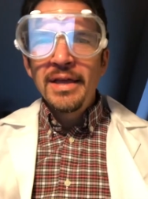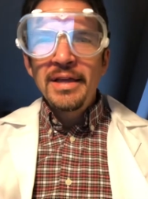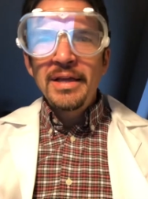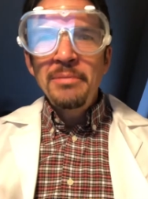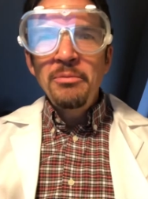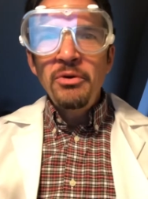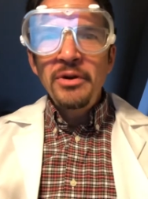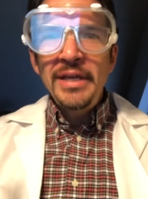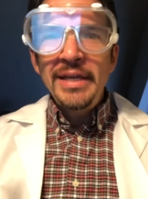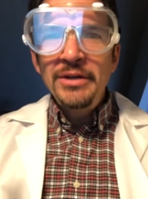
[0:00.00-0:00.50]

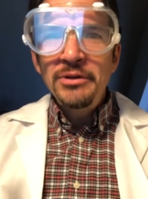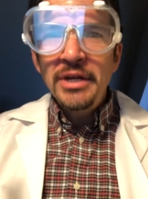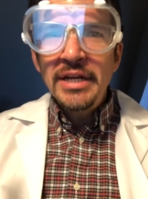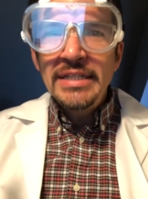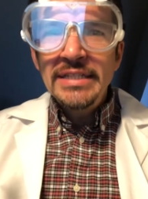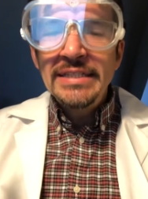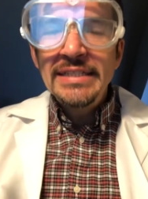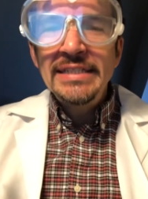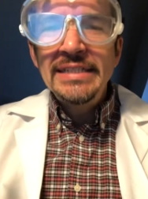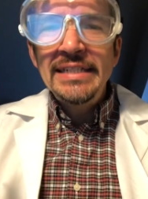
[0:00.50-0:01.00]
Good morning, Eagle
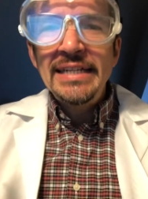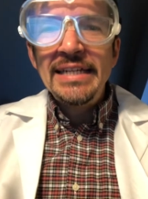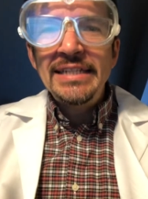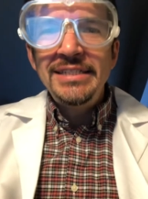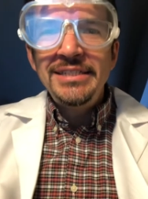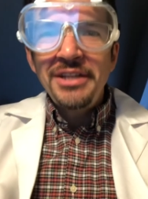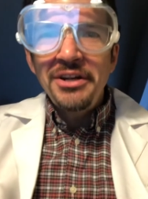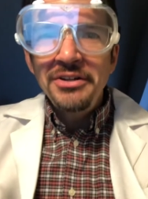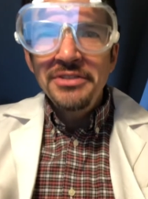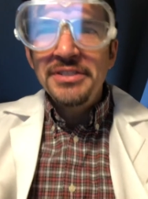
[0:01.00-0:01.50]
Nation.
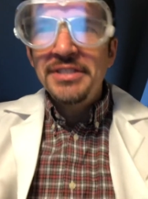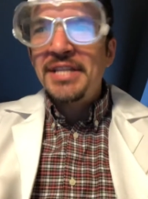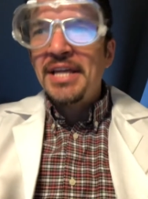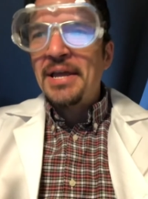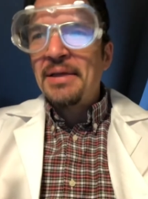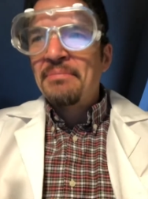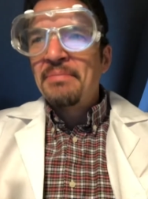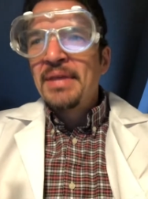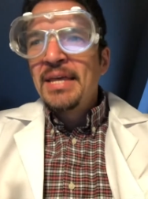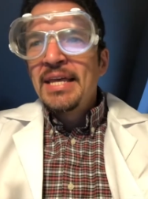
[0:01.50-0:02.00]
It's
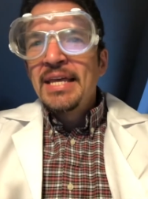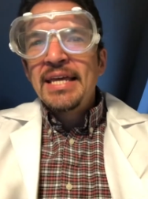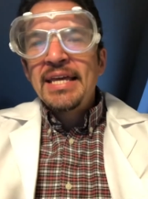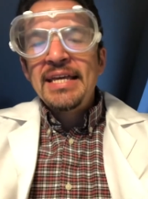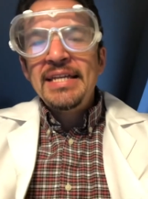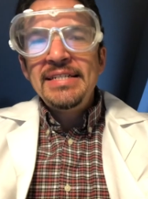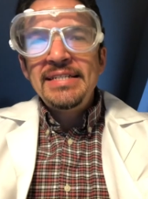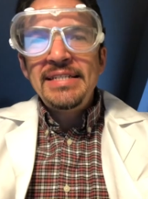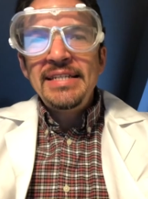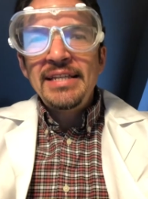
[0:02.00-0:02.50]
Thursday.
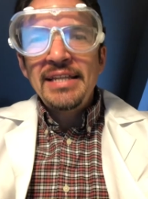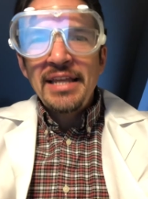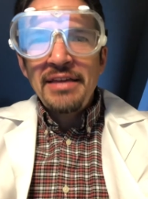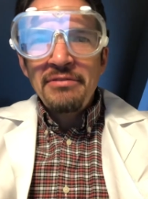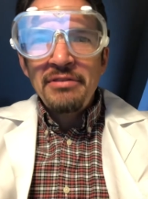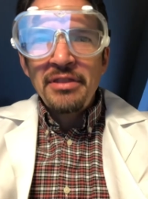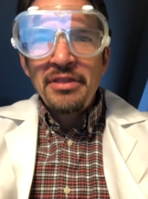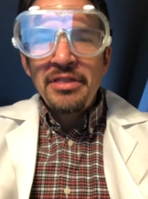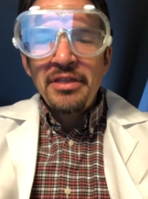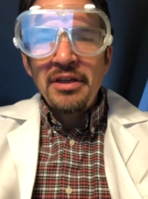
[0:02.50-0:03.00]
It is the
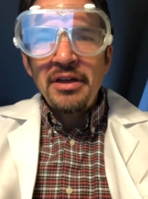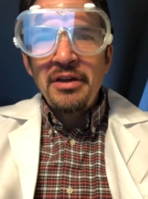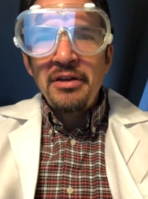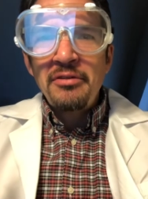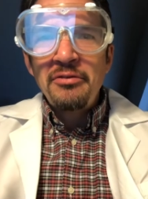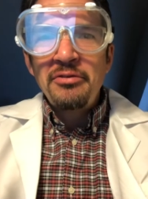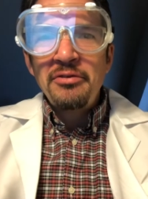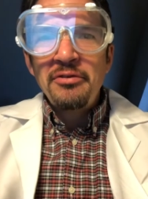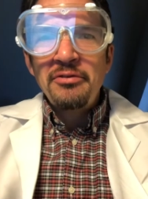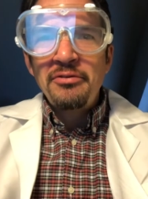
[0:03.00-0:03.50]
11th
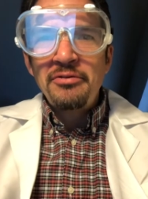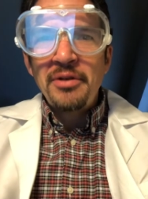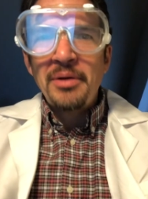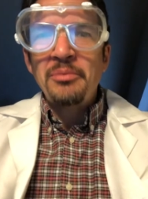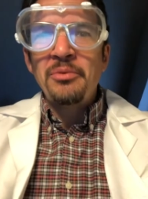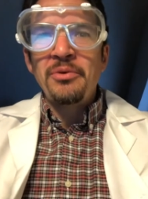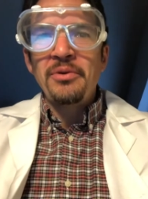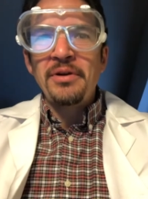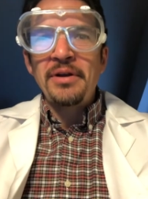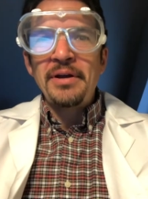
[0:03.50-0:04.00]
of
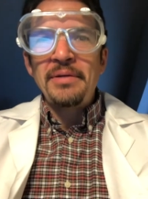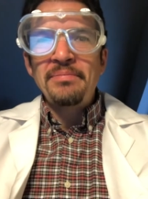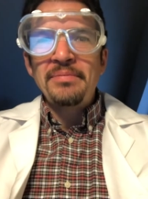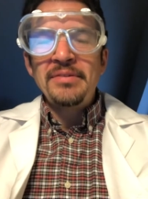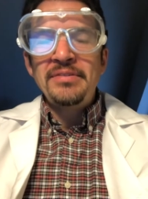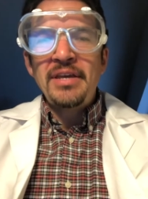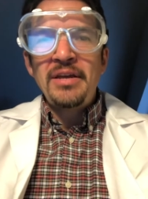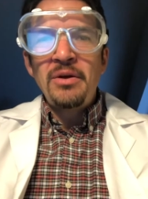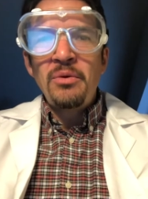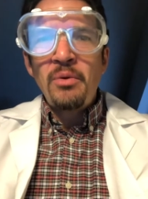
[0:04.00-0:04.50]
February.
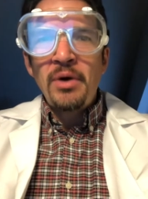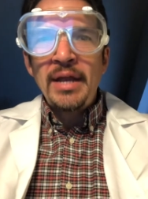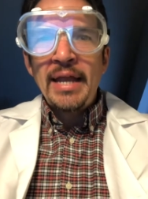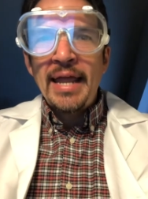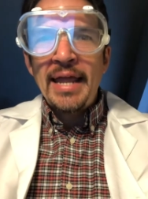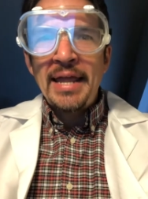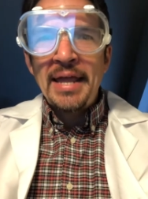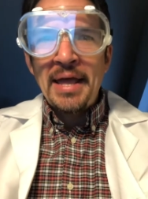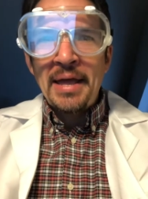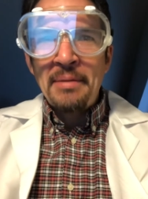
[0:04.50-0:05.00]
It's oh one
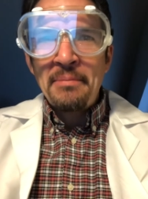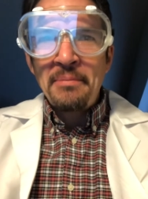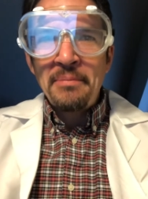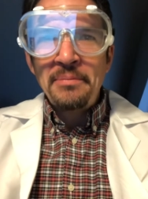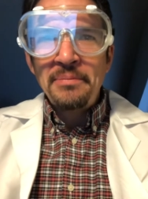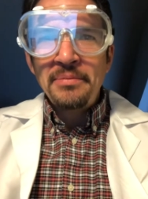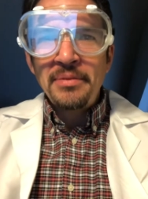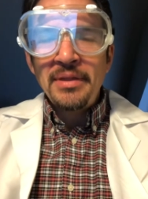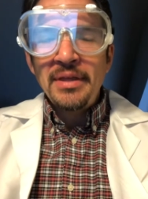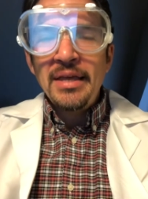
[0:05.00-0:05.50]
a.m.
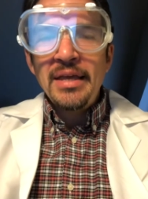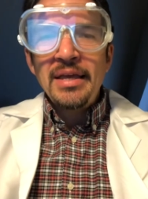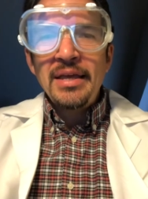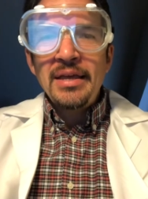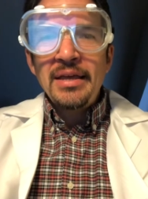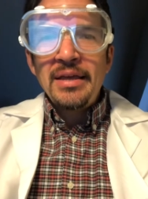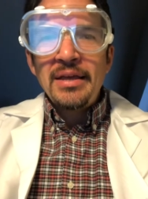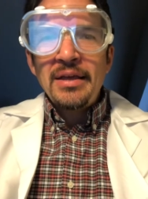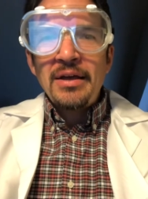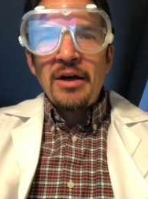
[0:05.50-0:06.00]

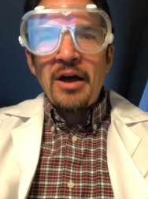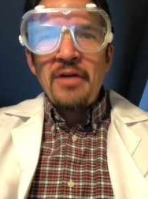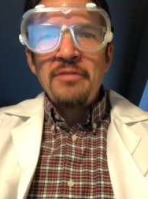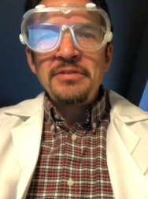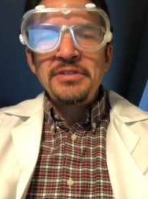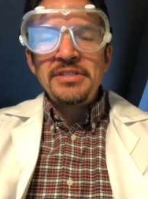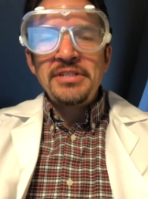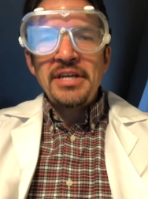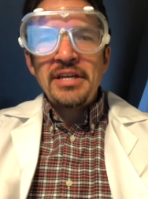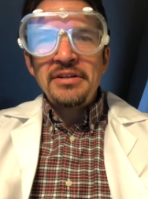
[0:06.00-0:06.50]

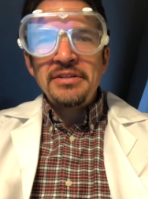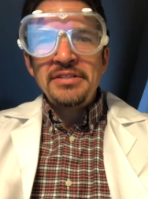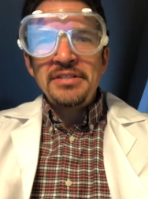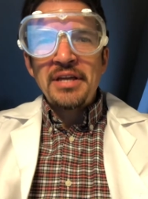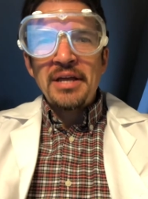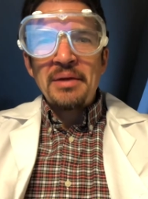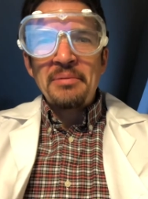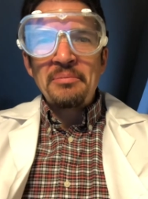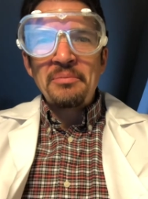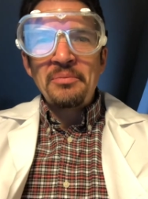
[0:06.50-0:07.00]
Office Standard
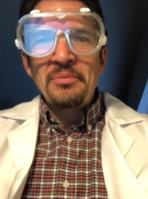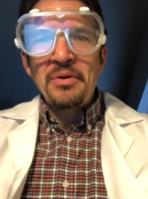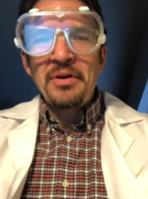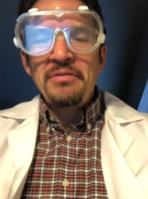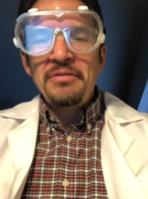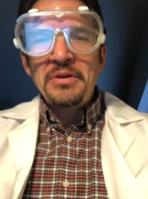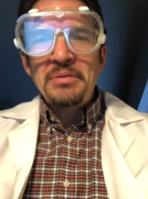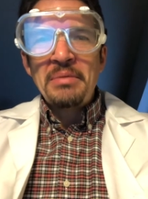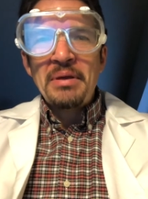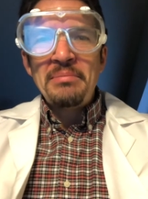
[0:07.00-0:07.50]
Time.
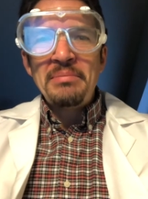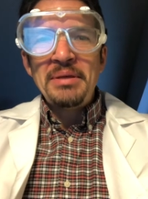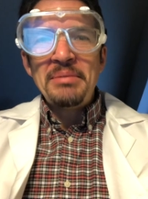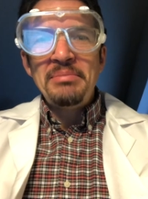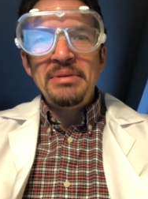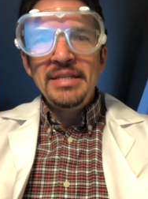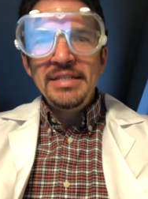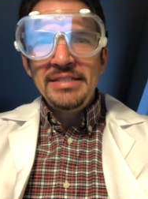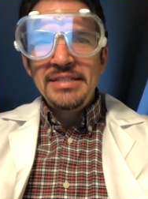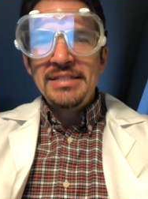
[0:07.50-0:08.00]
Wherever you may be,
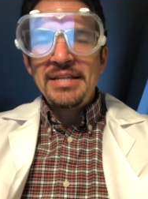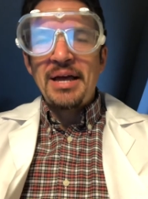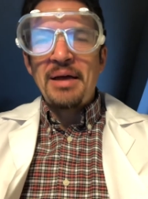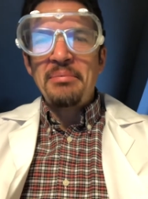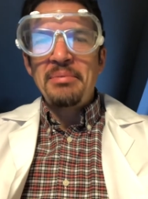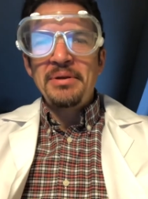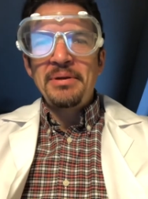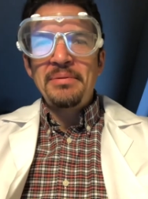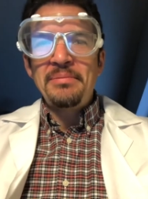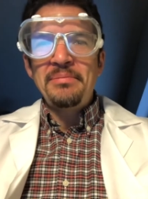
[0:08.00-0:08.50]
please
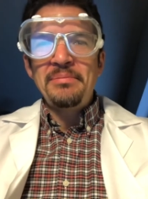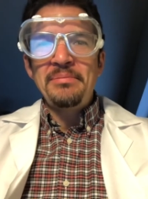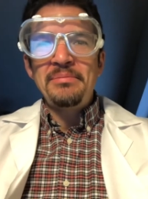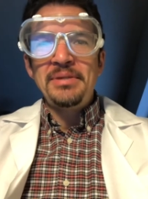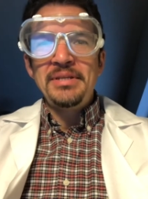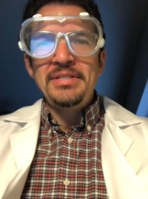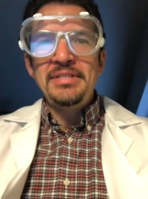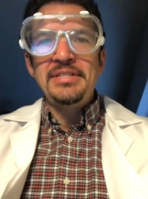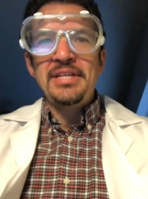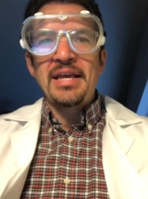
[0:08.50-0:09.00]
stop.
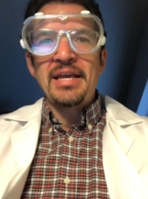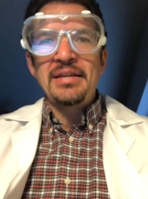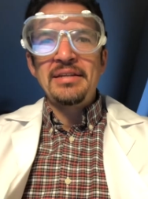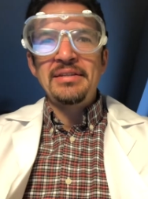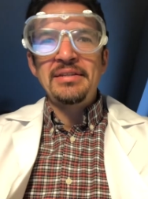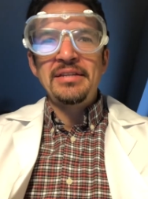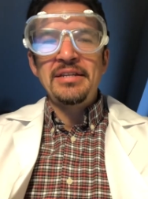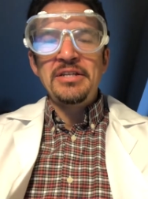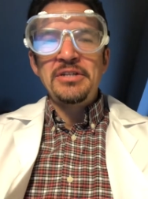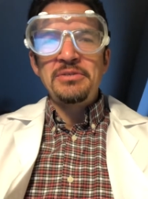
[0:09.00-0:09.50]
Please stand.
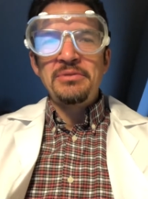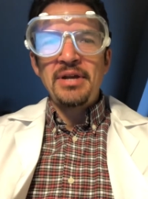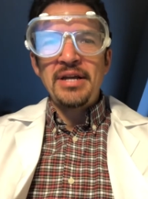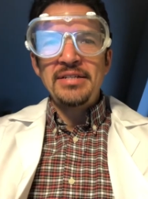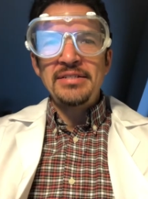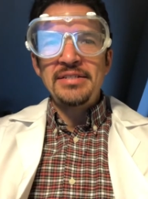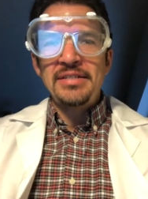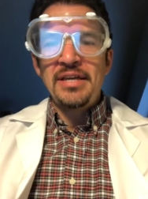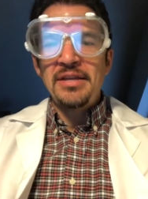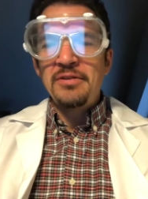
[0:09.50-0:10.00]
Let us
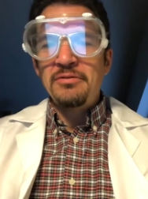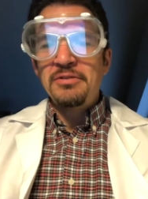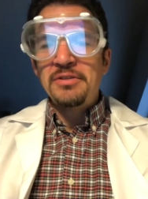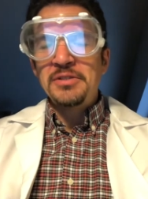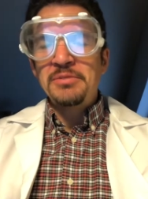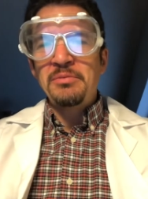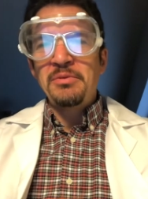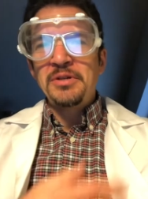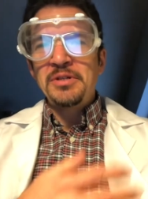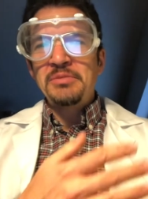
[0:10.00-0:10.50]
rise together for
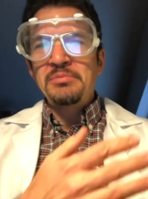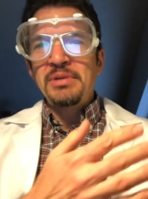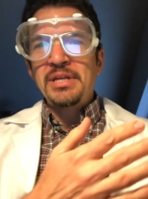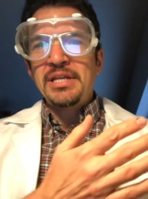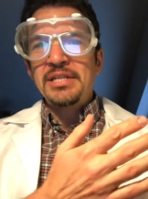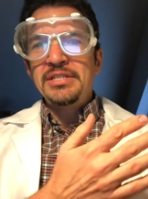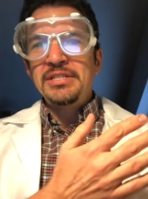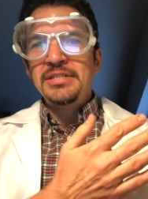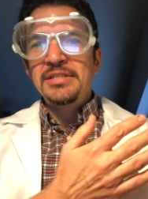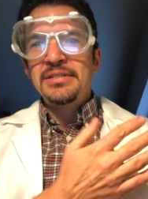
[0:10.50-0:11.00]
this morning's
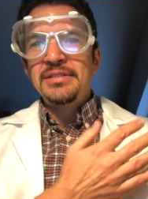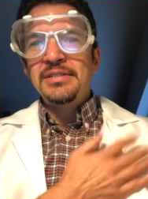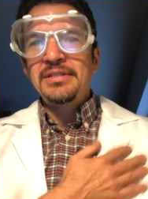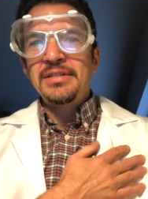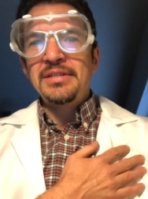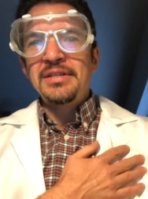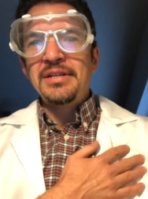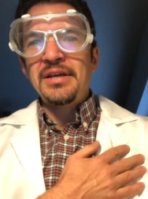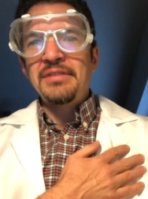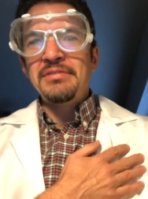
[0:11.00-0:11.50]
Pledge
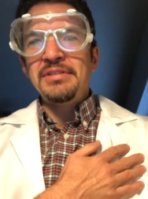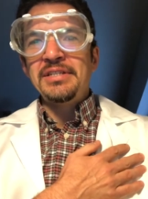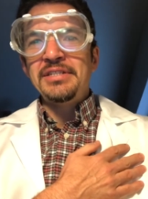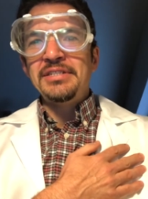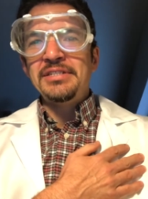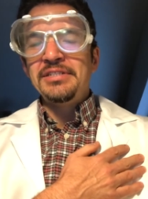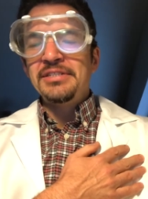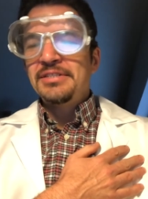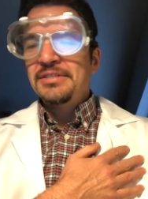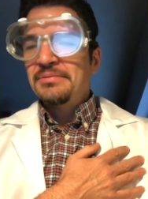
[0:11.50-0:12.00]
of
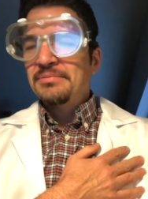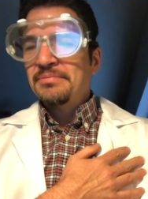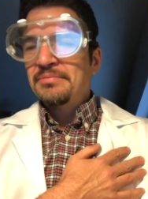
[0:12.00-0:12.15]
Allegiance.